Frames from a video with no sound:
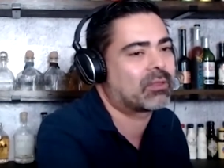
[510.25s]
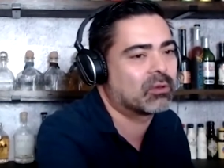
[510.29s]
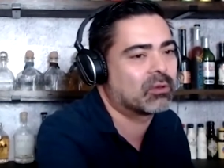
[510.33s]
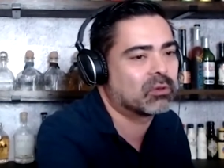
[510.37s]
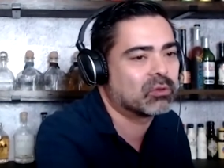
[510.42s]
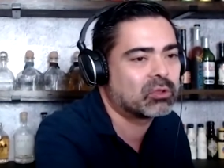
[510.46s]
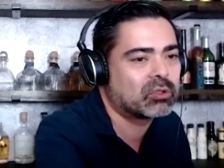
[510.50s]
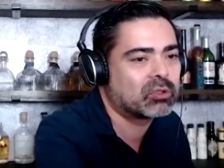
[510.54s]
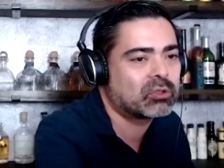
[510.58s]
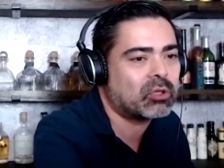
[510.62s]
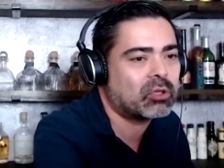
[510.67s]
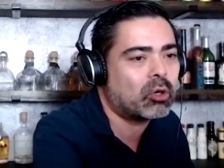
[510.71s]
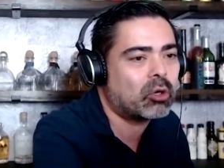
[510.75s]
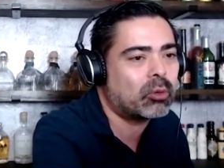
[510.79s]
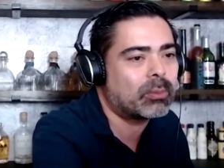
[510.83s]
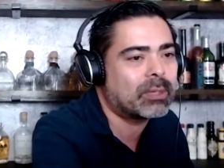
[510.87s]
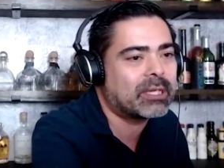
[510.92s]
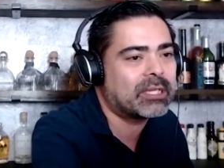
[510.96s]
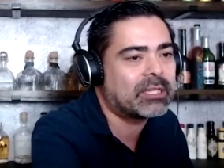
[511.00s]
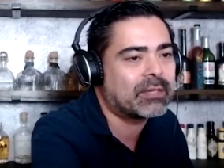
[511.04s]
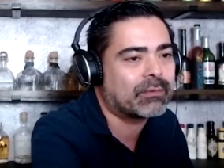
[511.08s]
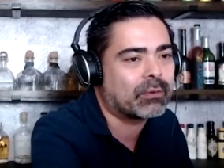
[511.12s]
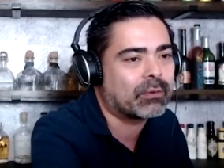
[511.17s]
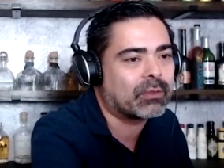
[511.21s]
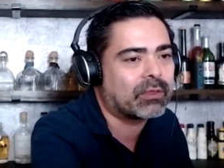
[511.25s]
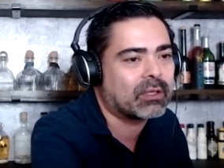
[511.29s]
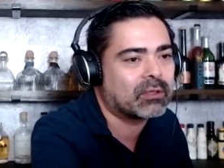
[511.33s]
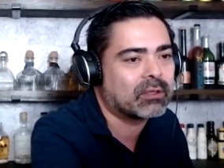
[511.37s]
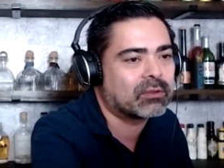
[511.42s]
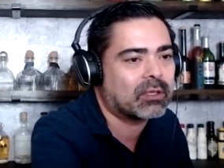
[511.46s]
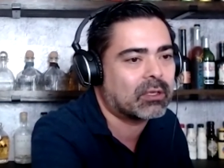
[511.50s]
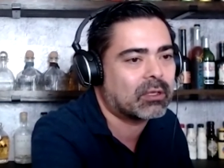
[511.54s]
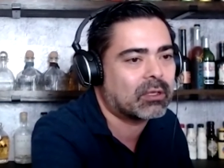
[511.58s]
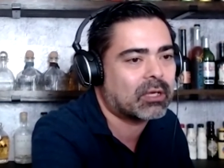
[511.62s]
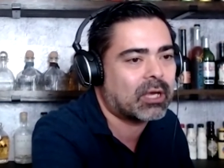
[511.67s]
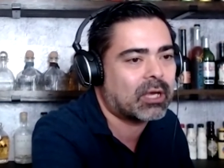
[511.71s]
There's so many different
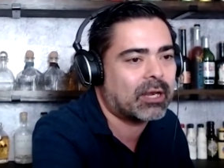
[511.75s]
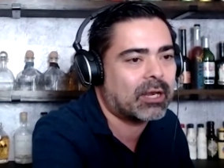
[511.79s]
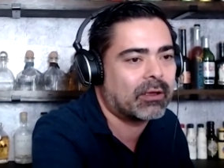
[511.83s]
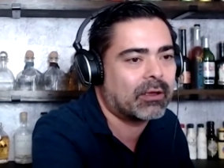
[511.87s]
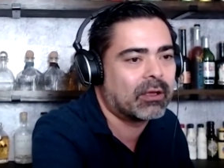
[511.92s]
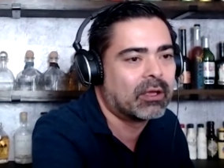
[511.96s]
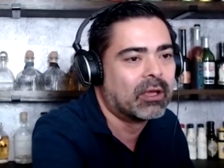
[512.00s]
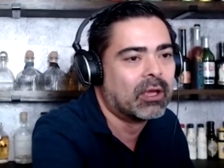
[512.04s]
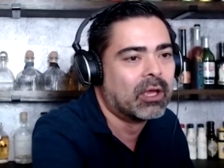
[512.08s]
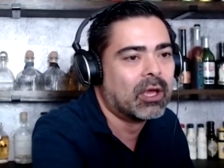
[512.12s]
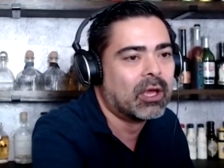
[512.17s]
things that kind of